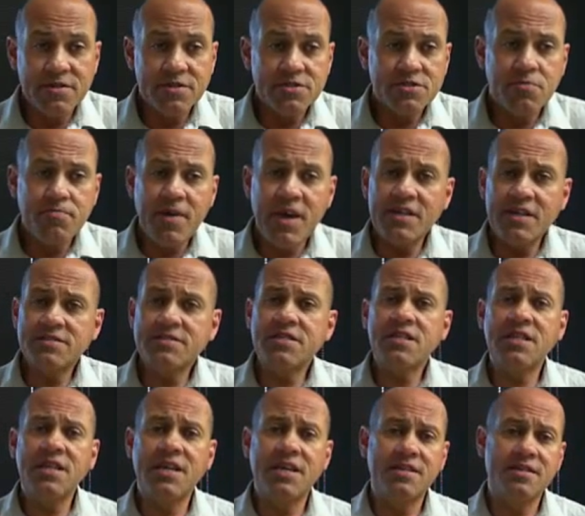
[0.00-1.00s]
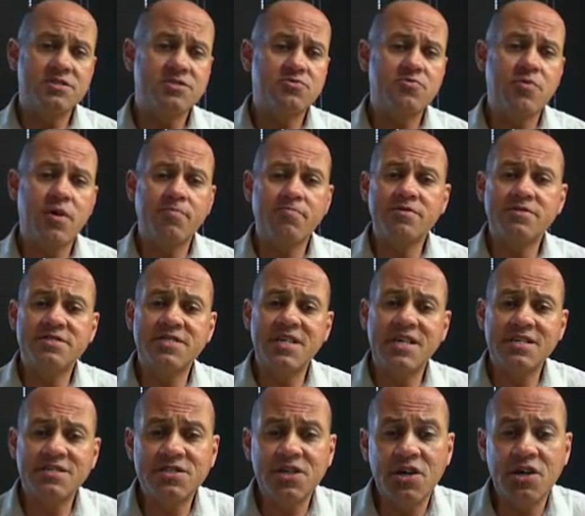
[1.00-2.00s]
So basically, this
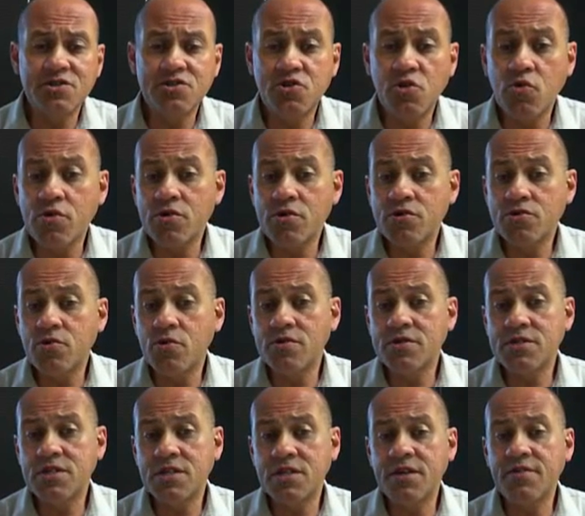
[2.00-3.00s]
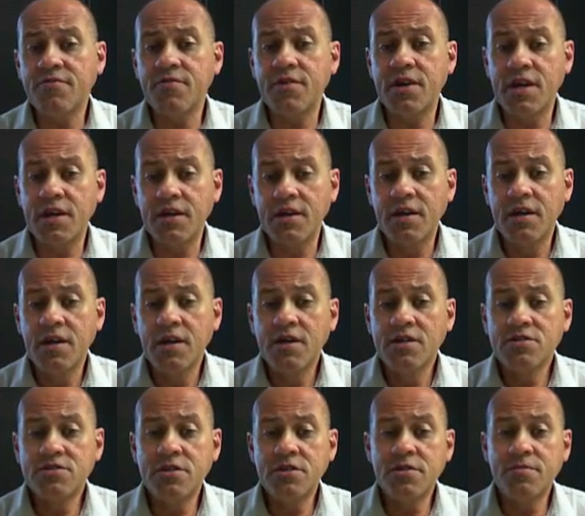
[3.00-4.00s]
represents a door-to-door delivery
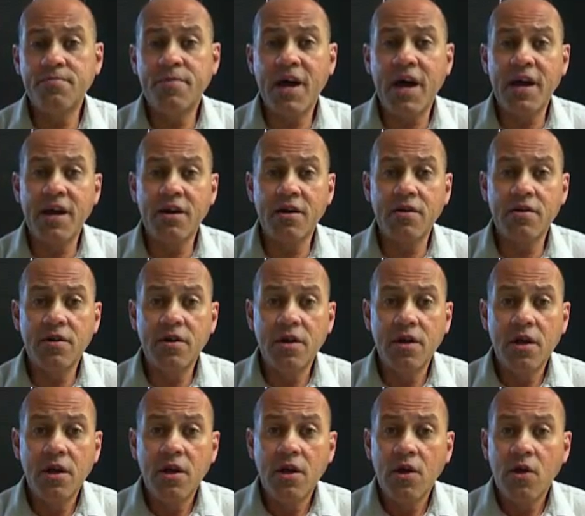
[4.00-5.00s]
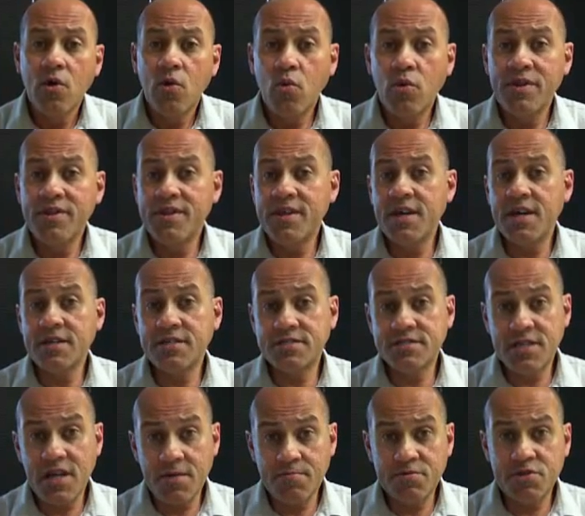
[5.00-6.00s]
to the buyer, with the
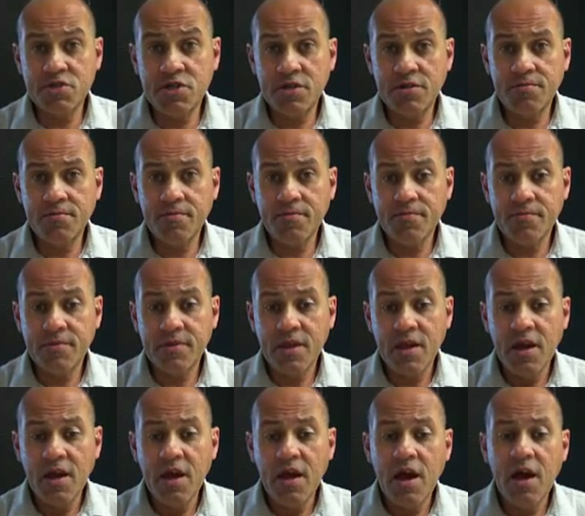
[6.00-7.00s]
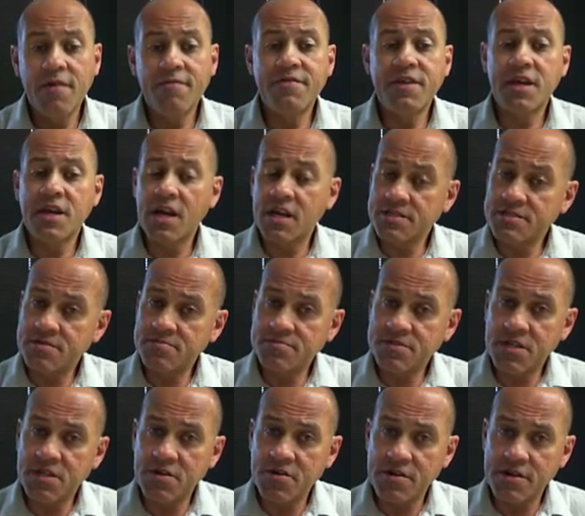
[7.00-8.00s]
exception of the customs
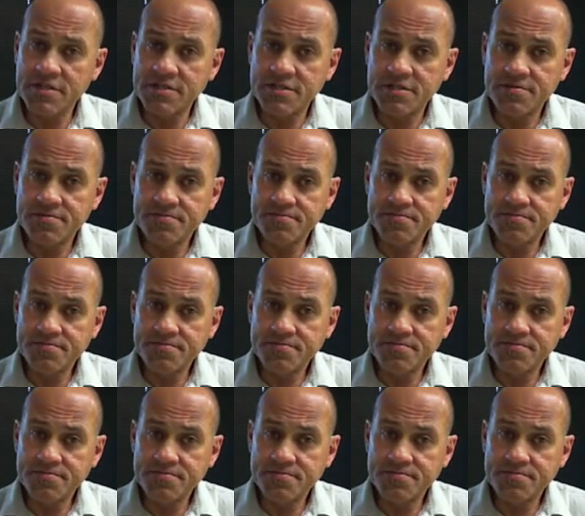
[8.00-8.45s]
clearance.